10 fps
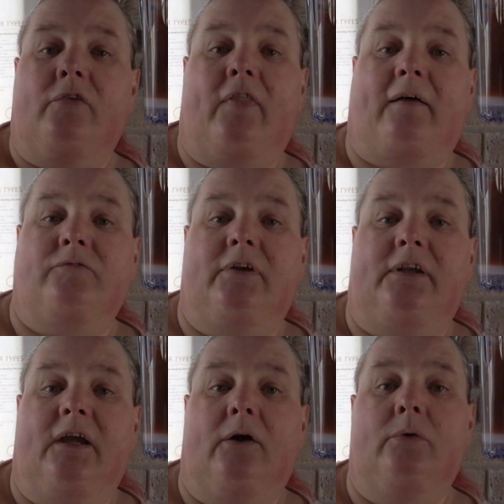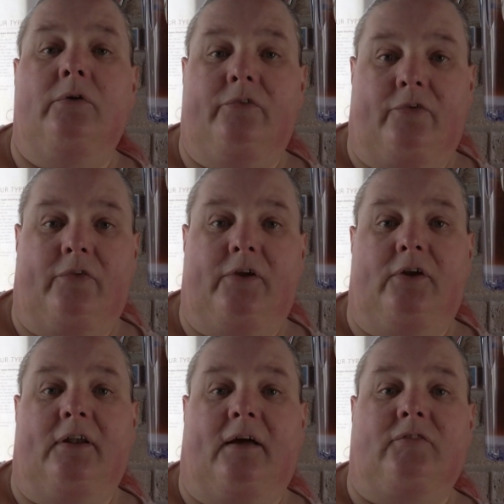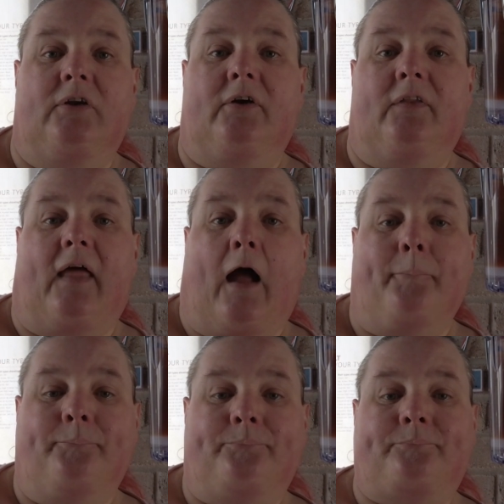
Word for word: to that video so that you can have a look at that.